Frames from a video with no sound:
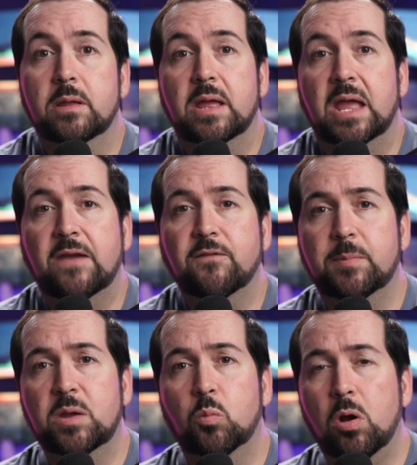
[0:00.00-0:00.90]
Hey
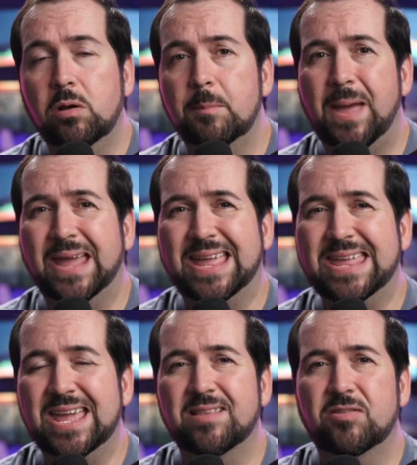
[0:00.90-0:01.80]
everybody, welcome back
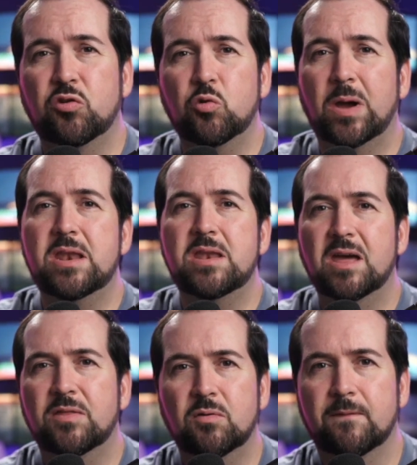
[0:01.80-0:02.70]
again to
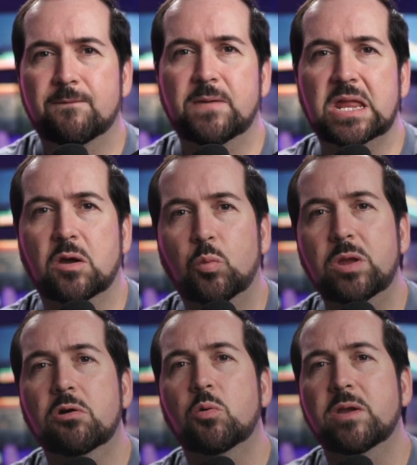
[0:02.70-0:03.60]
another video. We
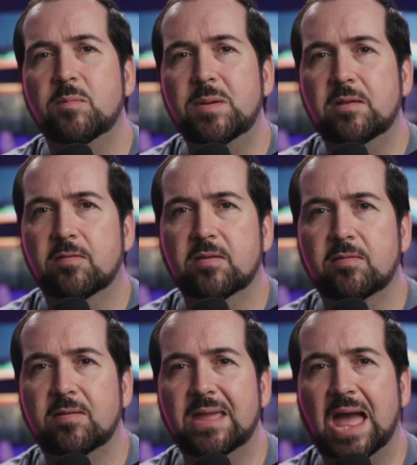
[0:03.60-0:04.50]
are going to be
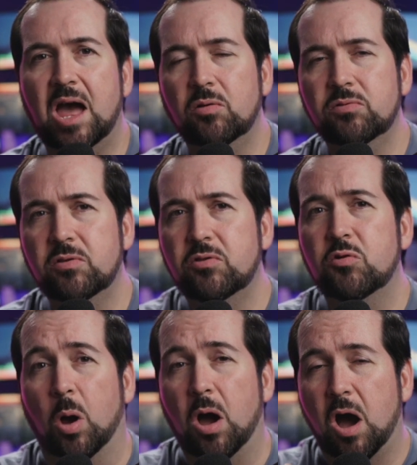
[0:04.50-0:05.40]
discussing how to
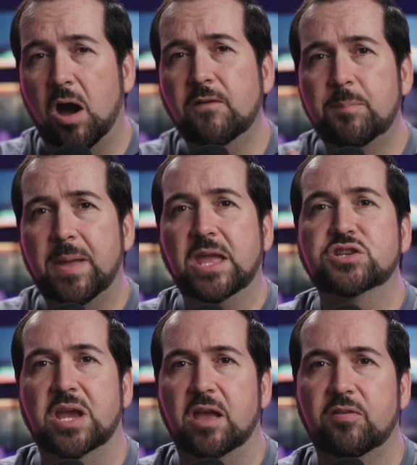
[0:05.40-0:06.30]
do
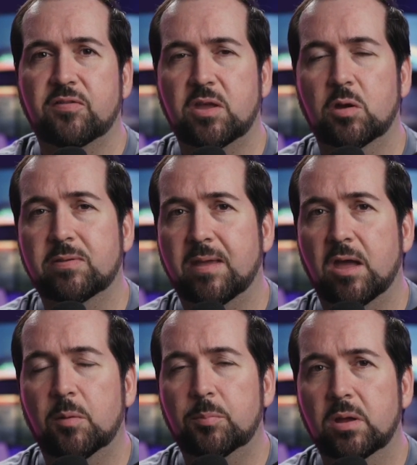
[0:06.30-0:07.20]
off-page SEO to
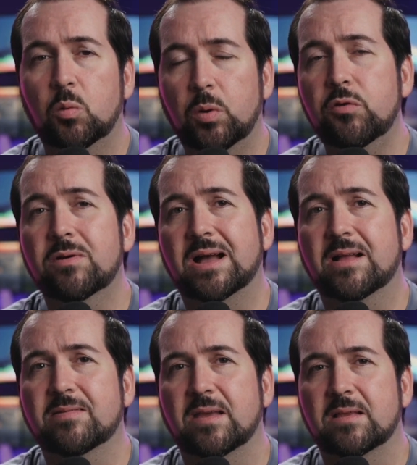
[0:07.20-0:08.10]
help with your
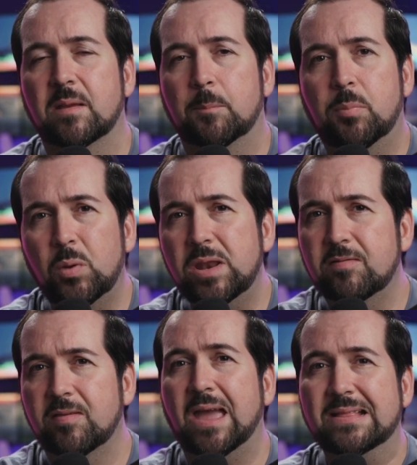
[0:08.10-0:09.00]
content. But what
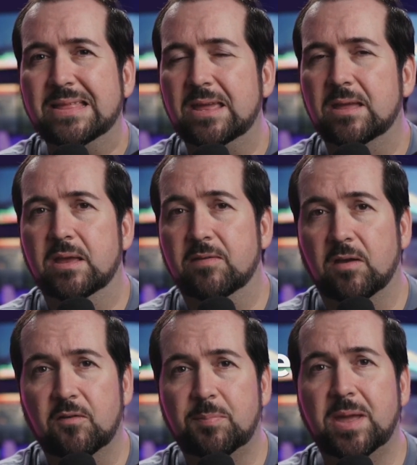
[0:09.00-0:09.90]
exactly is
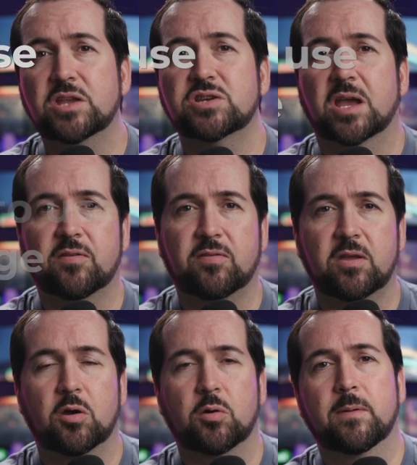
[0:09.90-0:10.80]
off-page SEO?